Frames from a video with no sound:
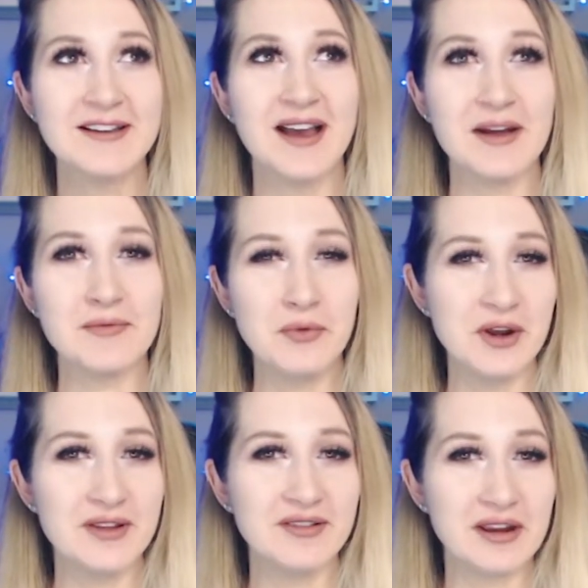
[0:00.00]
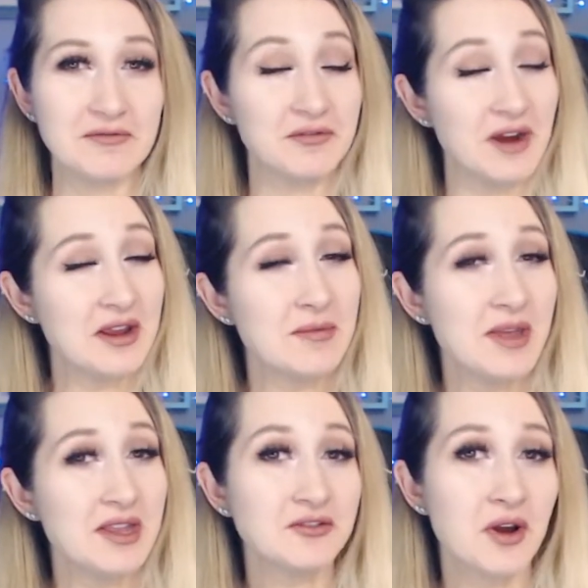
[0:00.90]
I wouldn't
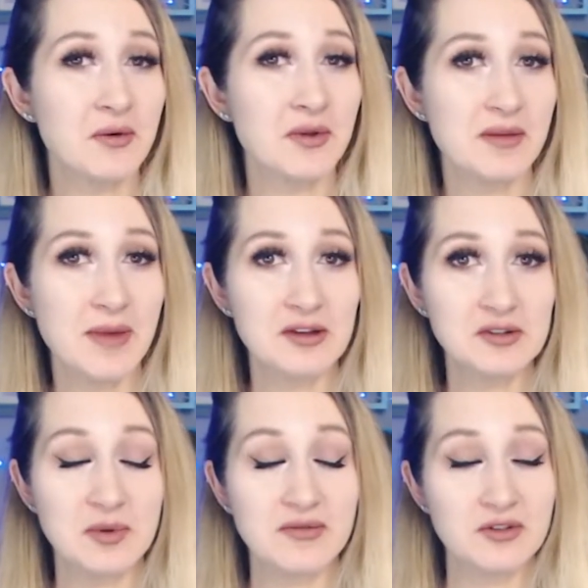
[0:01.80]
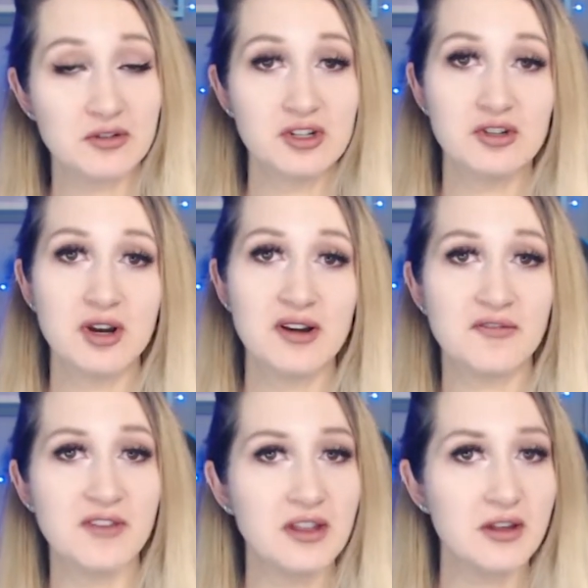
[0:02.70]
recommend drawing with a mouse, but if you're just trying to
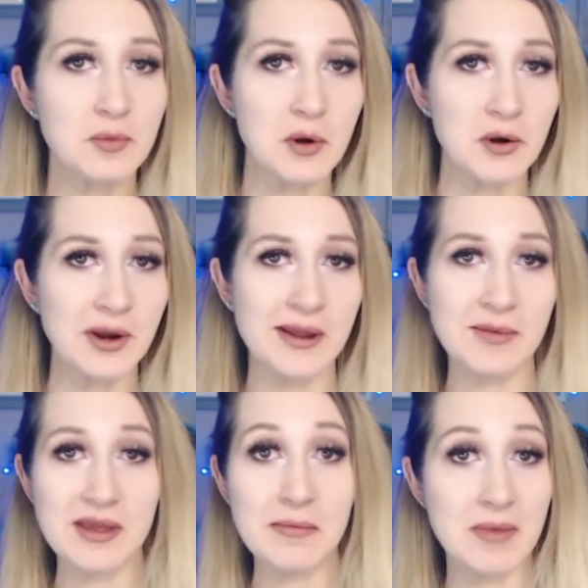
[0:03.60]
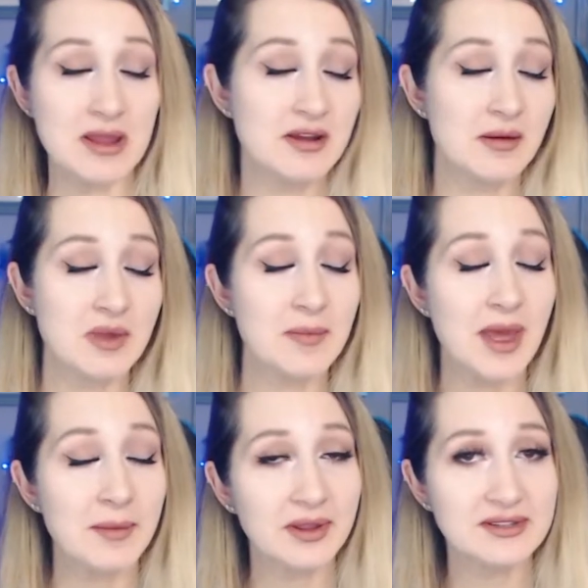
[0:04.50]
feel out a program, it might not be a
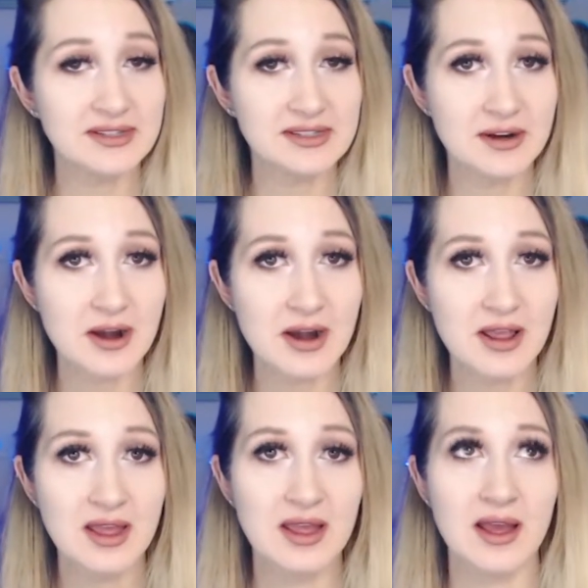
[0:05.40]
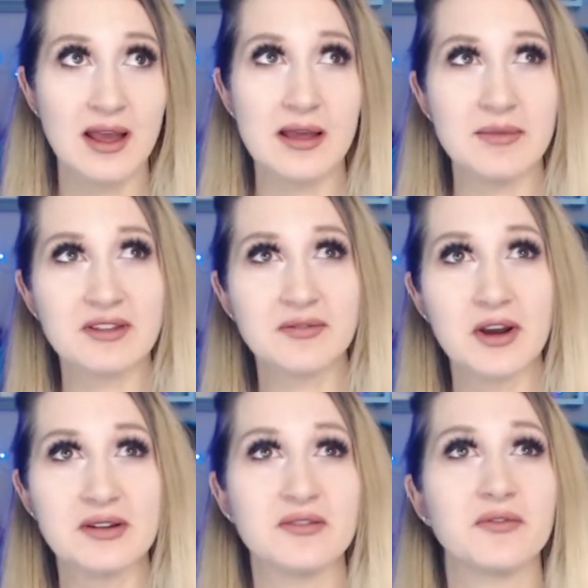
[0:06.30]
bad place to start. As
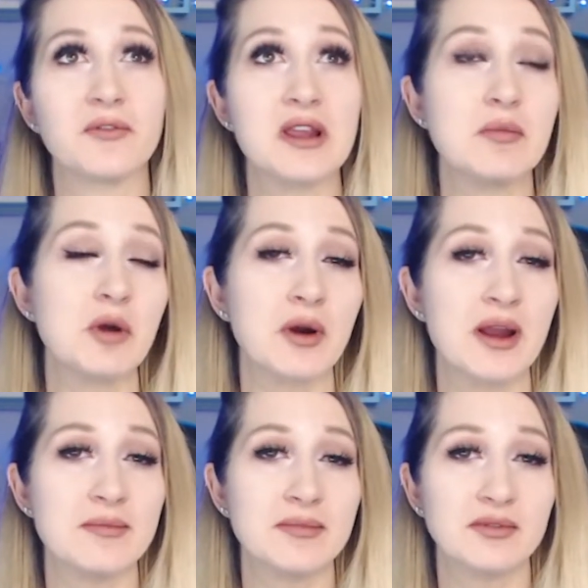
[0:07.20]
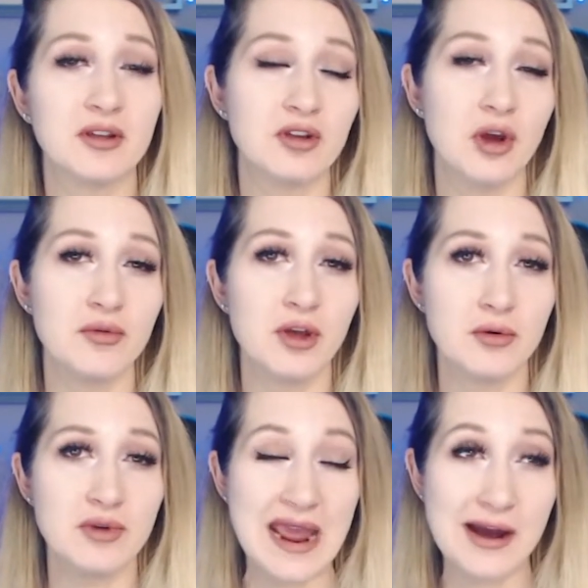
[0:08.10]
far as free programs go though,
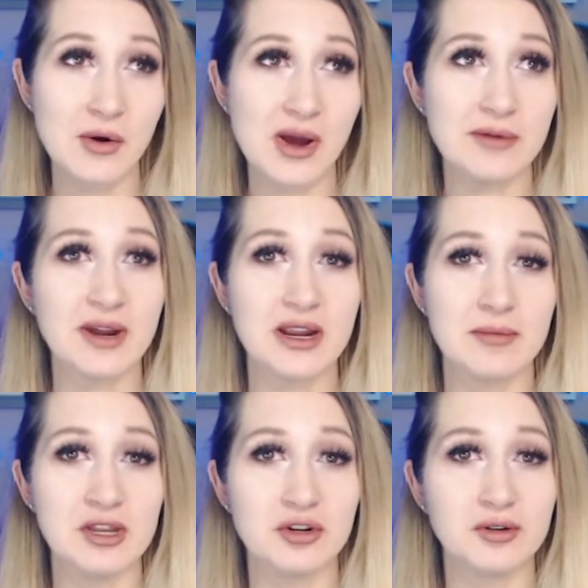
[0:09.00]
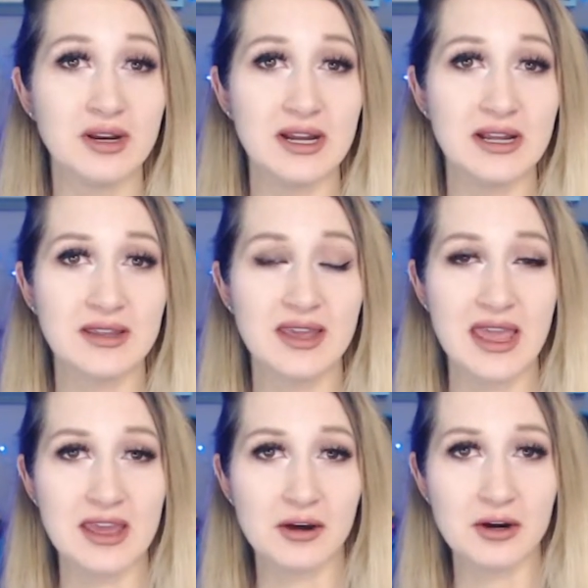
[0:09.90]
now I recommend Krita,
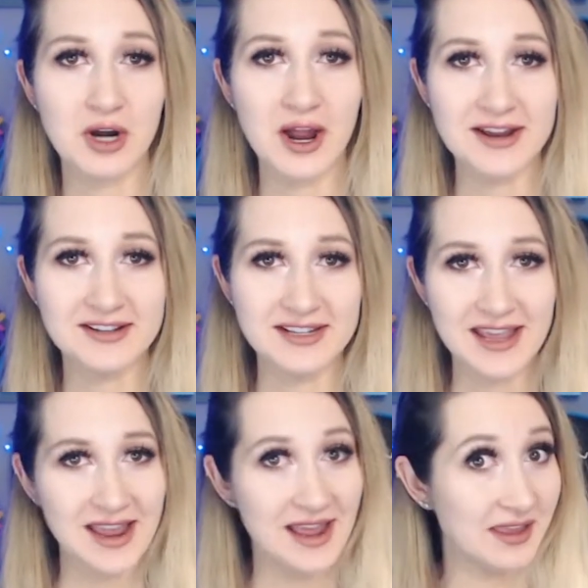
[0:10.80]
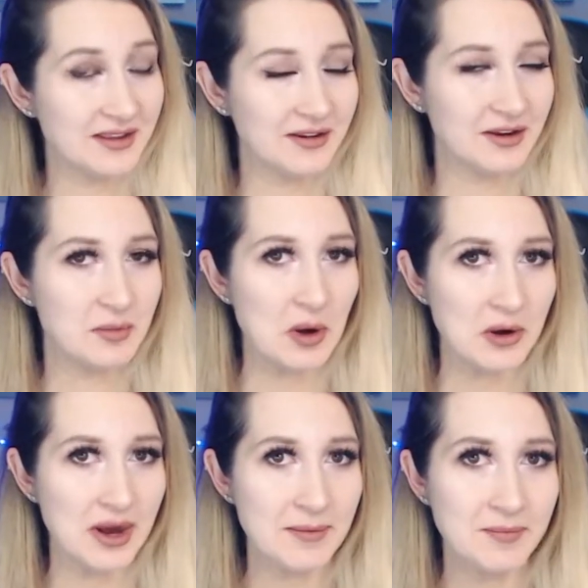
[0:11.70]
Krita, I think is a good
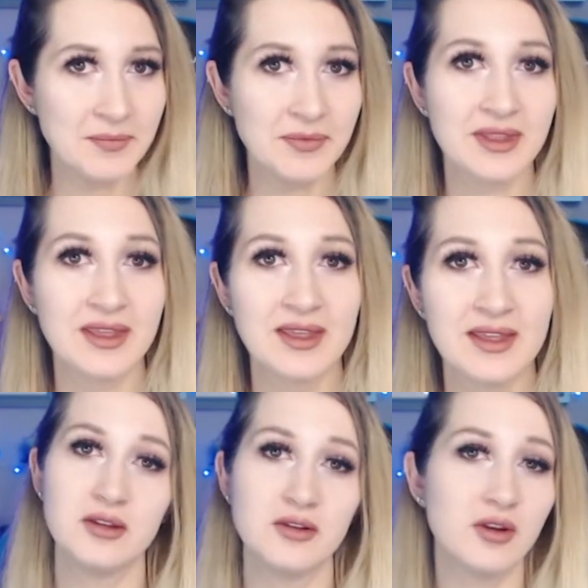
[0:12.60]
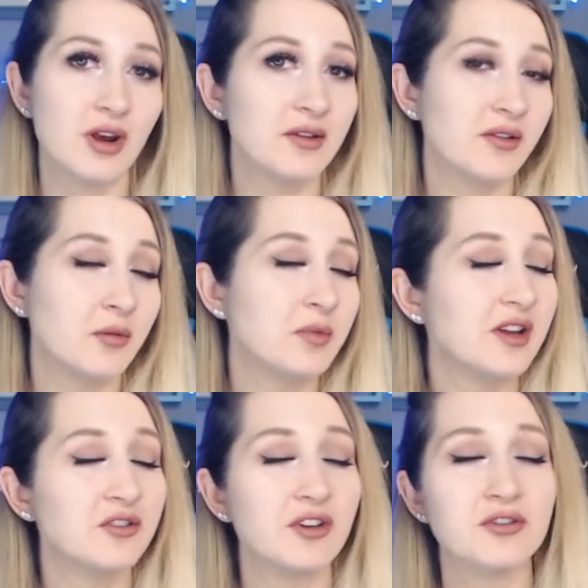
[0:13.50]
program. You could also
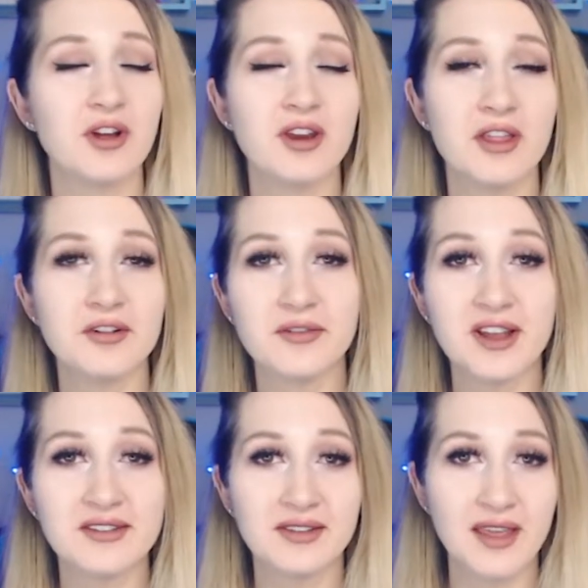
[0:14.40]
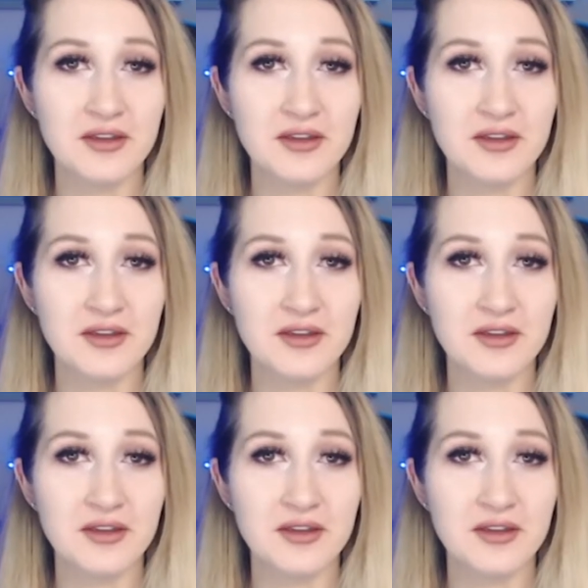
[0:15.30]
potentially draw on other devices that you